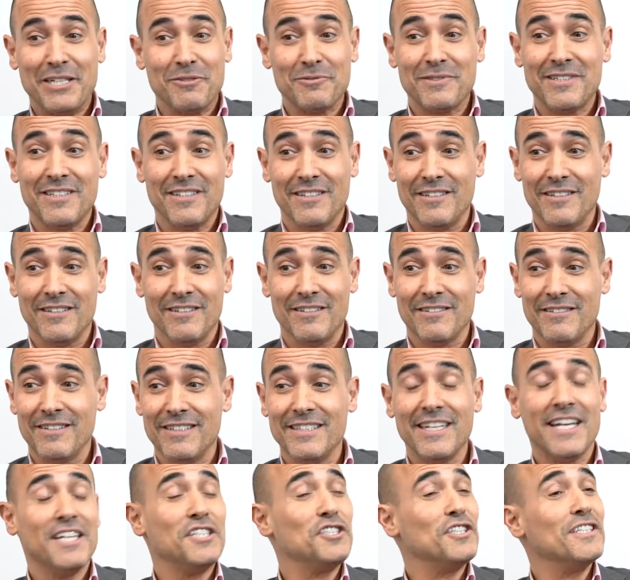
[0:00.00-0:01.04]
till the
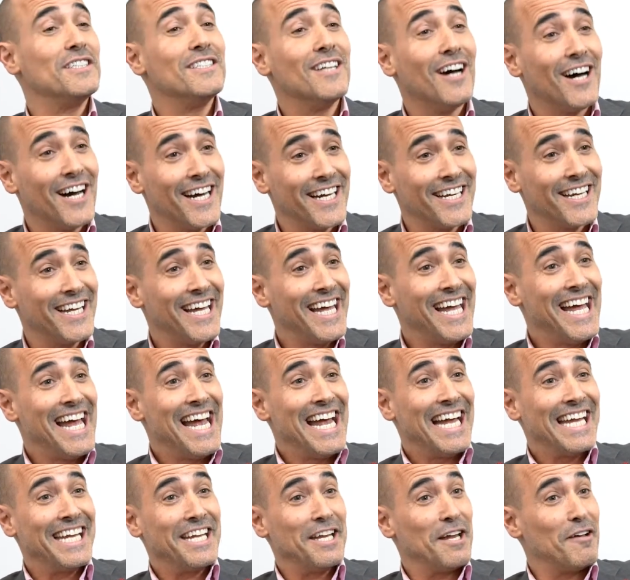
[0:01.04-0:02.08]
day she died,
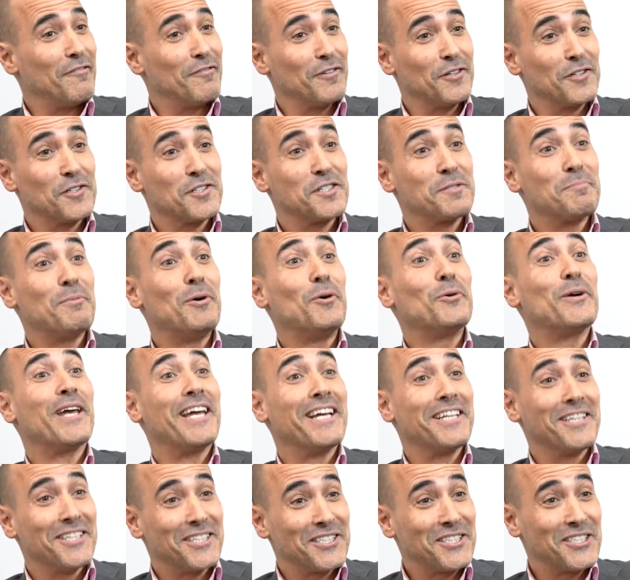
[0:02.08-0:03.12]
never spoke
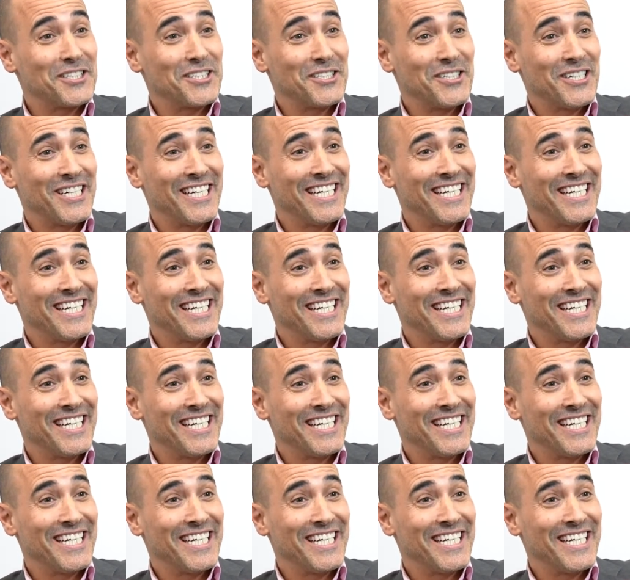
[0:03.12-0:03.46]
English,